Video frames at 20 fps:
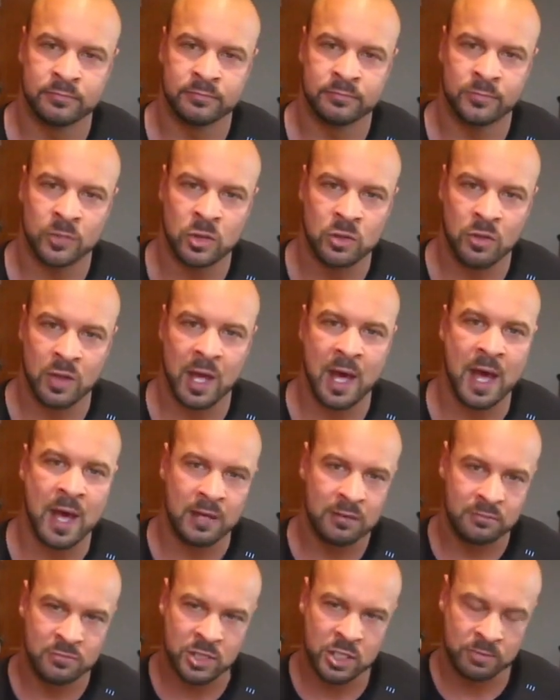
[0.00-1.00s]
Do
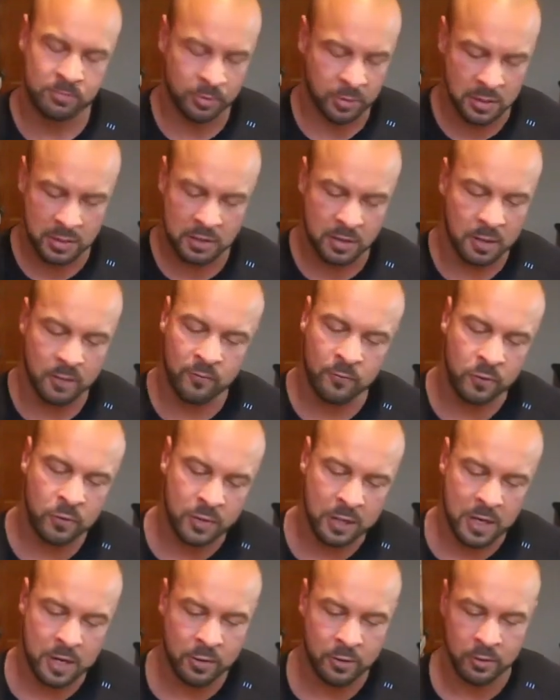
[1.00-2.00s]
that. Just put in there for
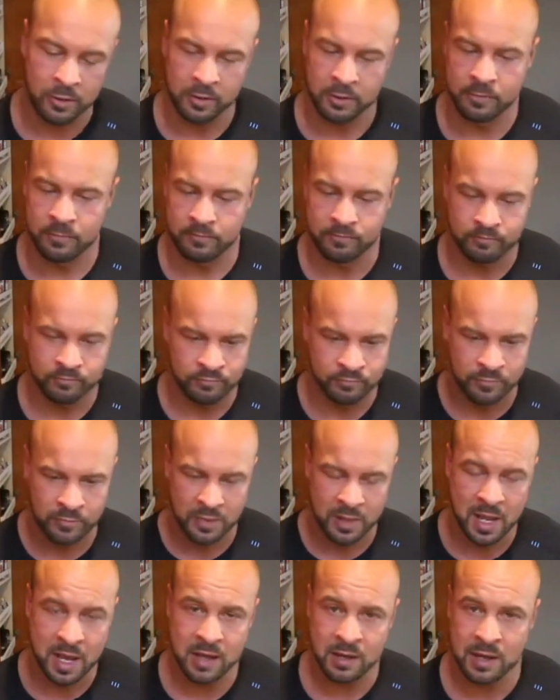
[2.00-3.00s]
the algorithm.
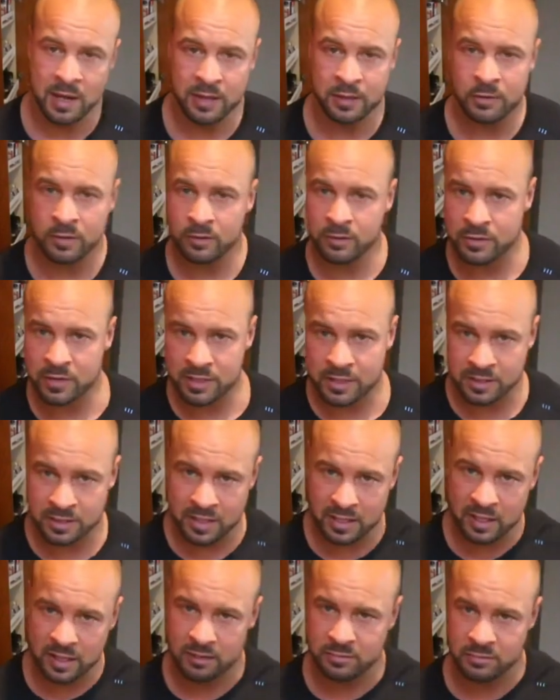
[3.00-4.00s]
And I know that's
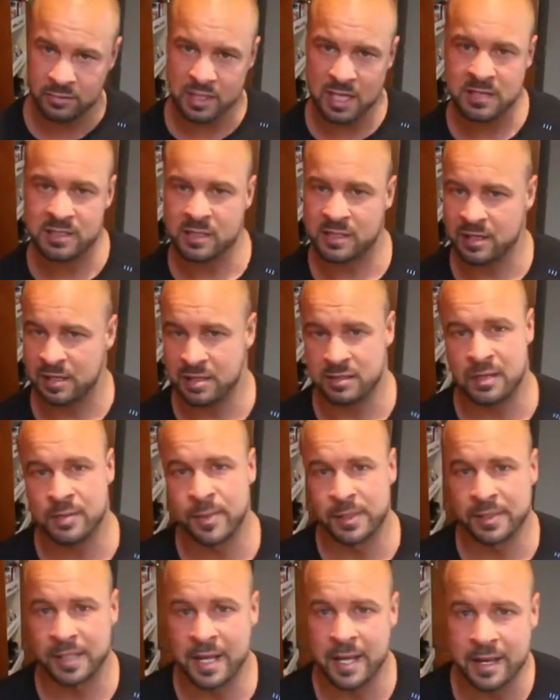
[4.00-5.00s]
like a that's like a
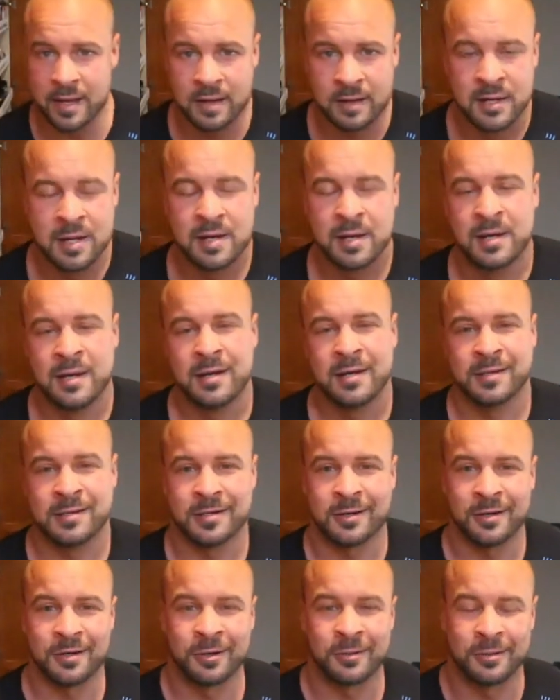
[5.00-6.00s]
double like.
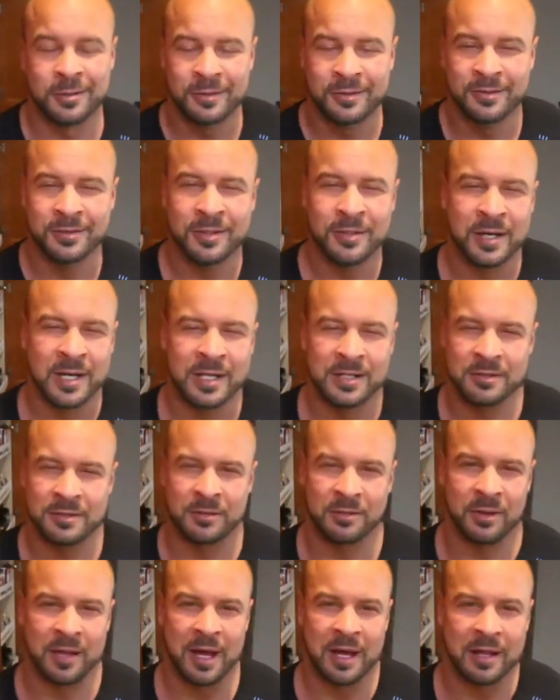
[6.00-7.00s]
So go ahead and
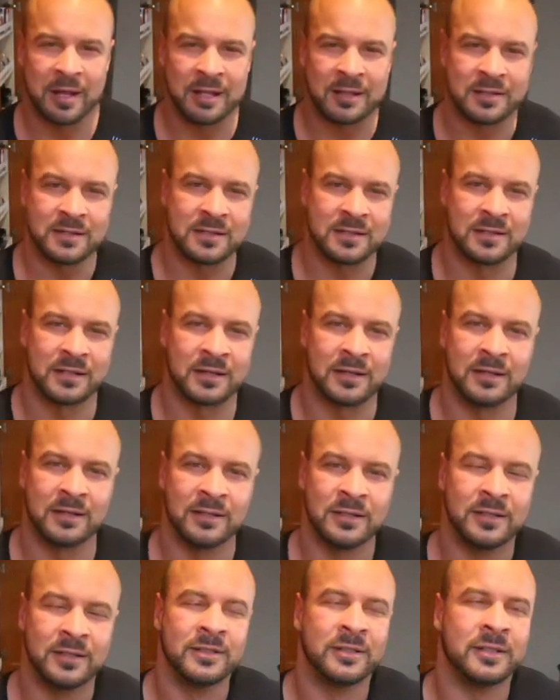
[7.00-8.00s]
do that. That's
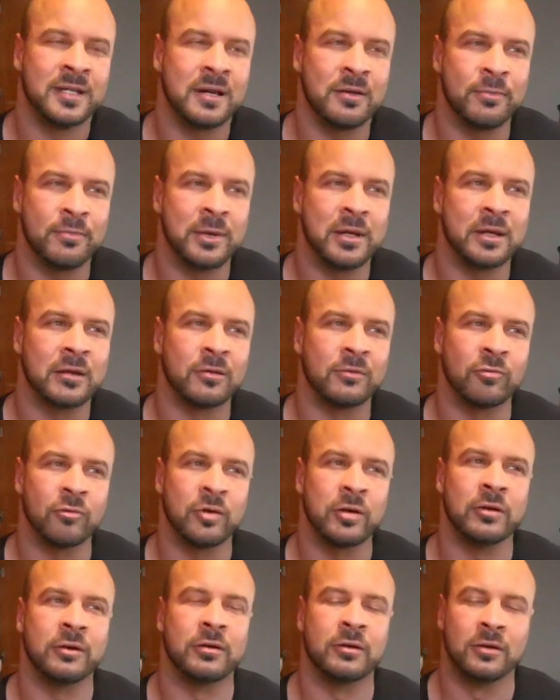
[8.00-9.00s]
uh, that'd be a
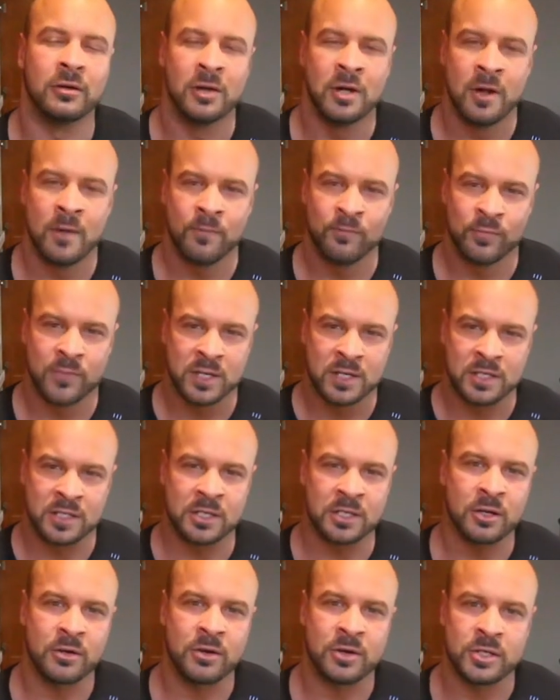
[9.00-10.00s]
real
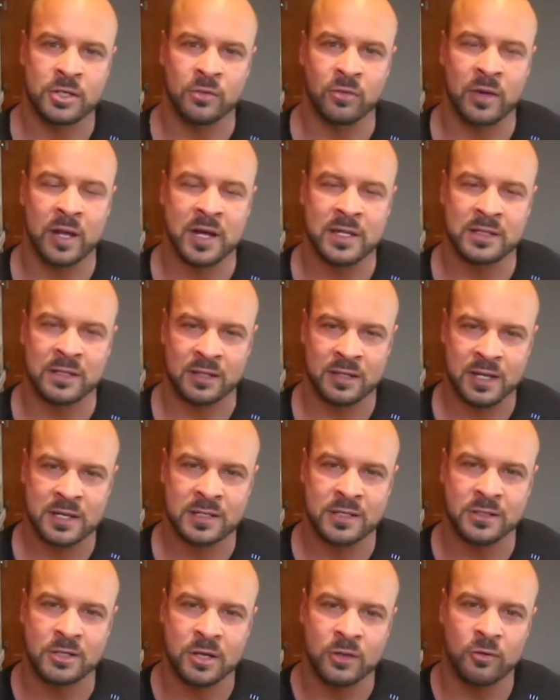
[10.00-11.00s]
serious that's, a, that's
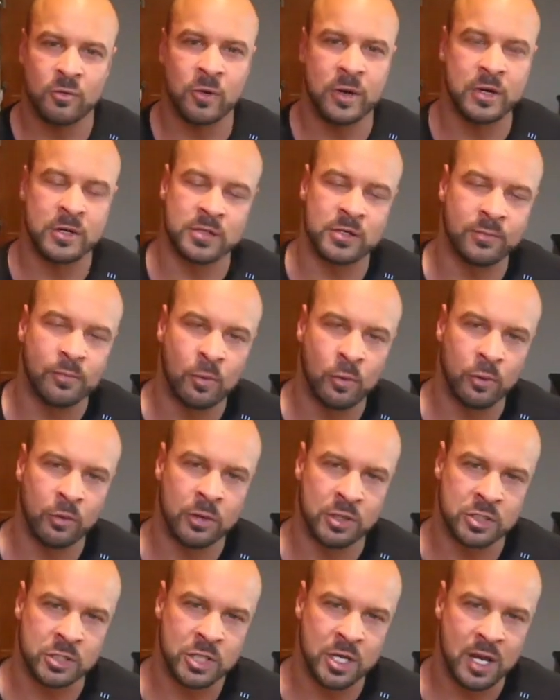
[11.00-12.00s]
another way to support
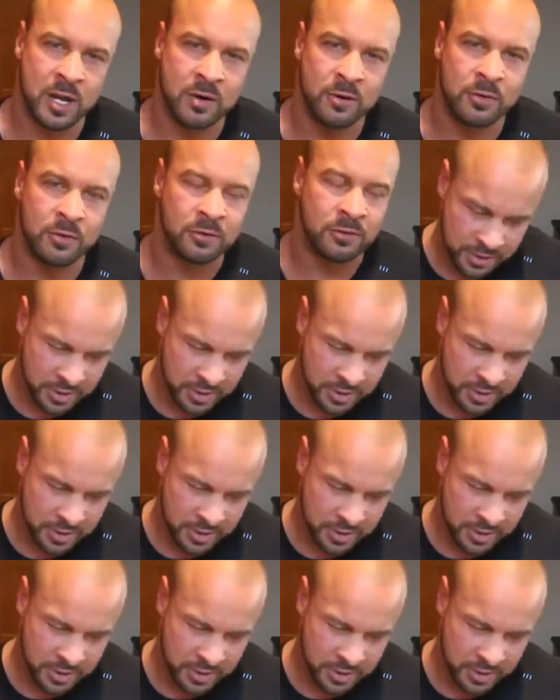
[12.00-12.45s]
the channel.